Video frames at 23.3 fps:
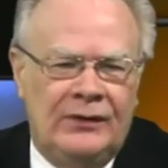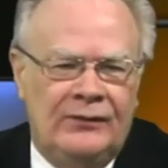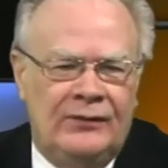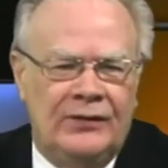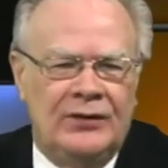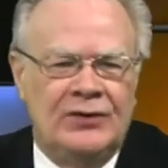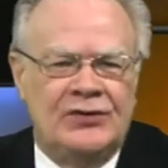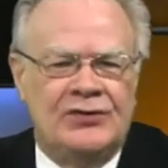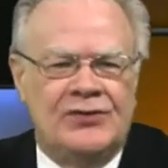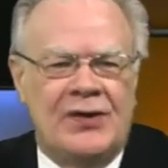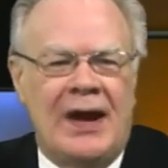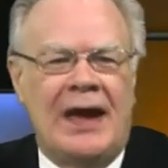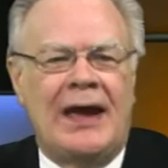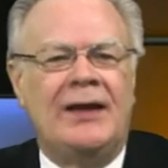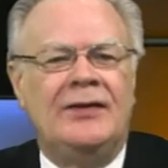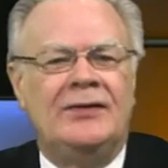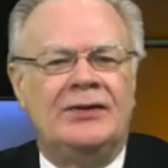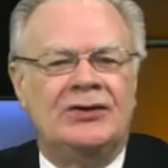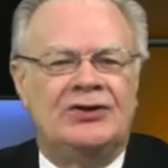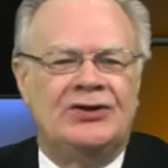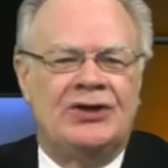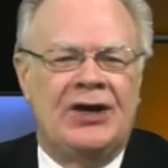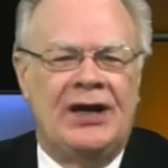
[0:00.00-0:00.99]
for dragging
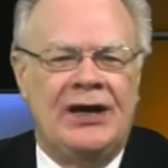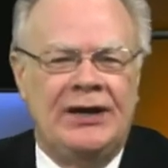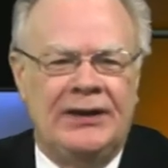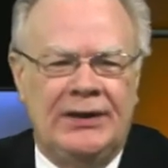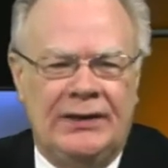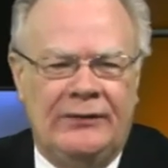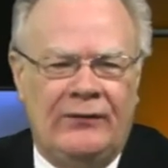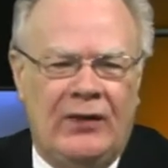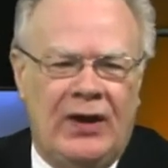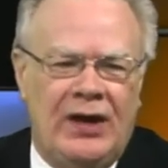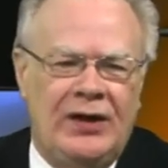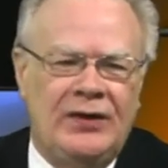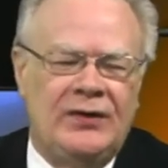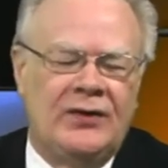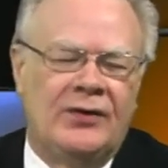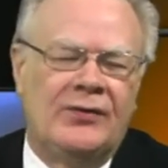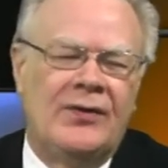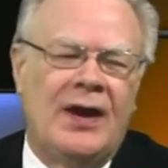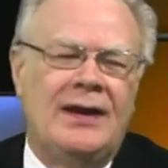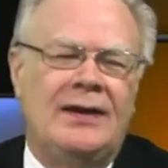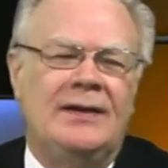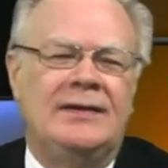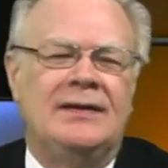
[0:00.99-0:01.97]
the chain over
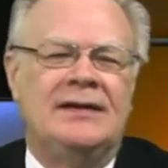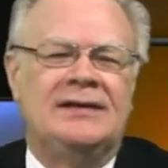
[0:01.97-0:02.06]
integrating